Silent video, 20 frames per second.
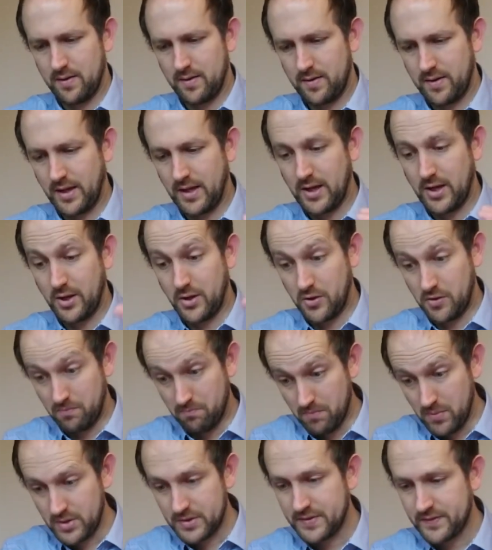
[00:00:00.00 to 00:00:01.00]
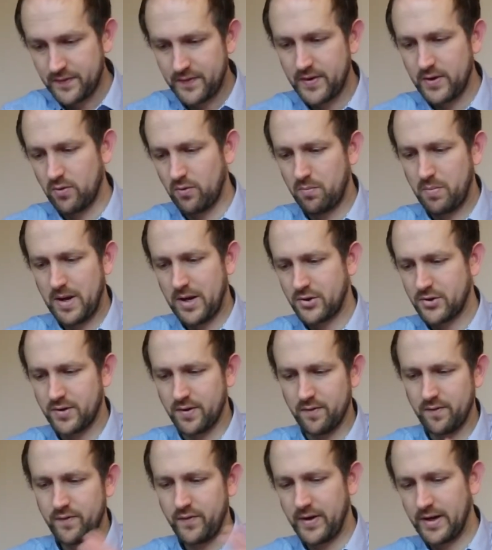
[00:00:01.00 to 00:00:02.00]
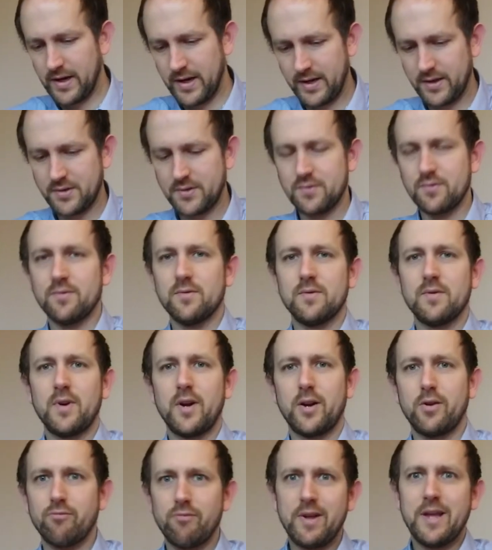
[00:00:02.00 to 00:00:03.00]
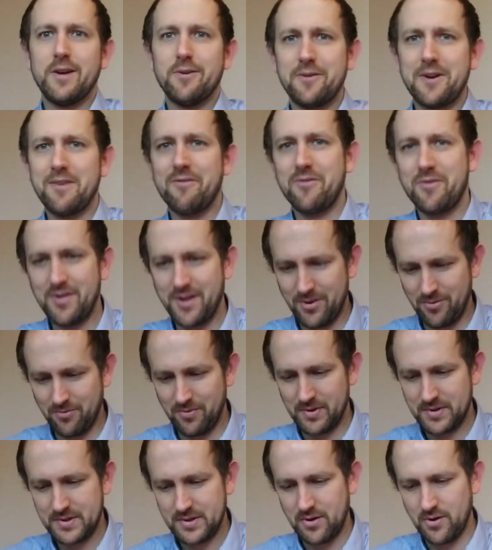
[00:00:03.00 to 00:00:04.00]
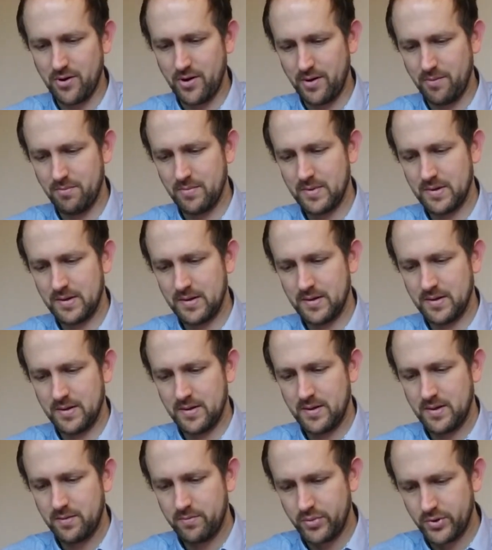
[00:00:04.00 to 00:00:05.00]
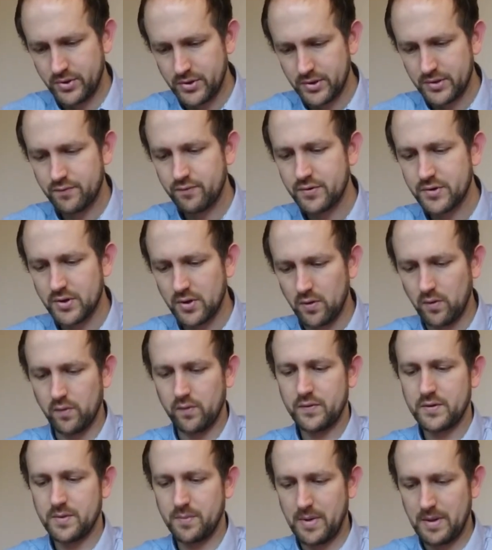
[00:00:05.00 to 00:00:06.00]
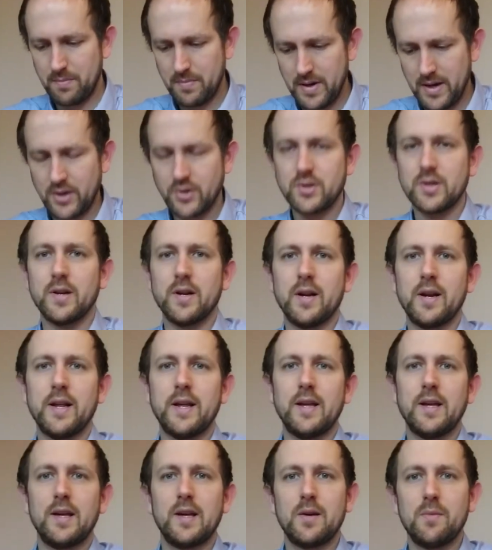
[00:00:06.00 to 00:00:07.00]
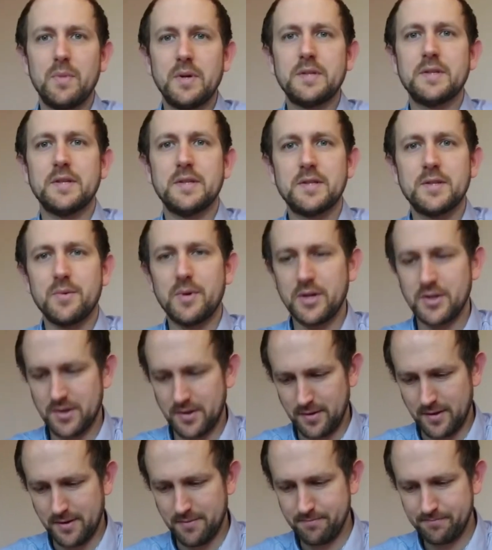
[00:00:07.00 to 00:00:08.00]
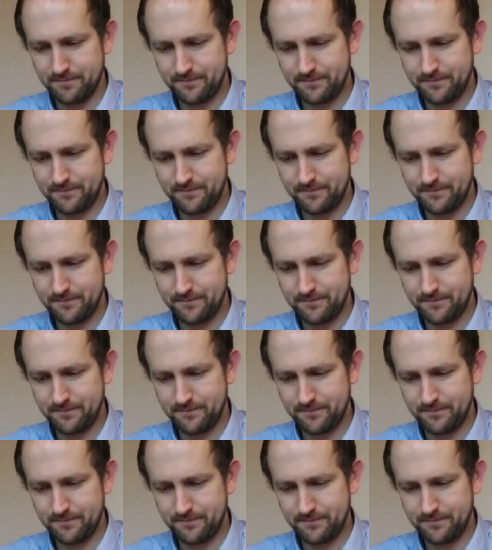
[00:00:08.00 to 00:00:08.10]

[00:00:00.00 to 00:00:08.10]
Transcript: thinking you must feel passionate feelings or agree on everything all the time, but just resolve to be passionately committed to each other.